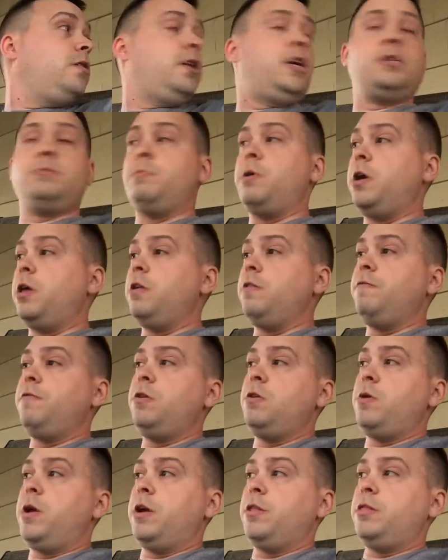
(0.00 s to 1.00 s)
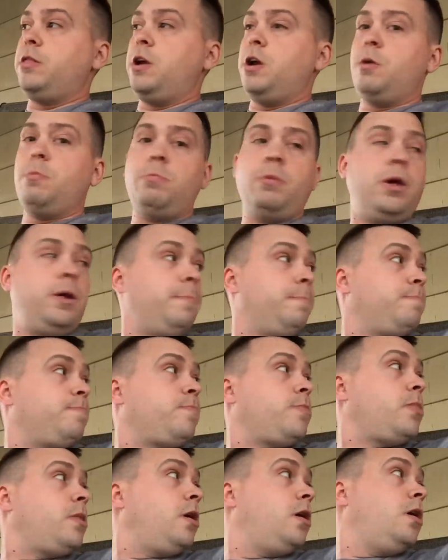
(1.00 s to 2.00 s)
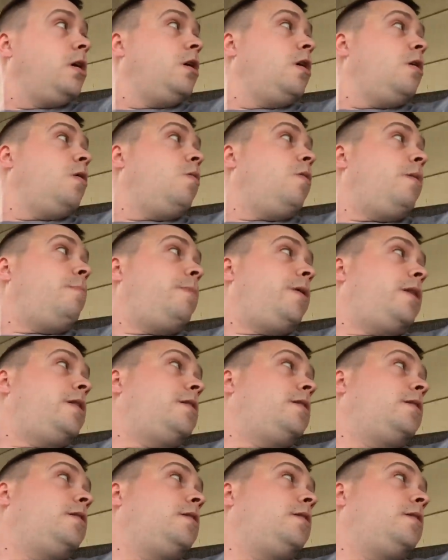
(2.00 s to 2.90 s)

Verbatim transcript: as my other view out there. But what, bud?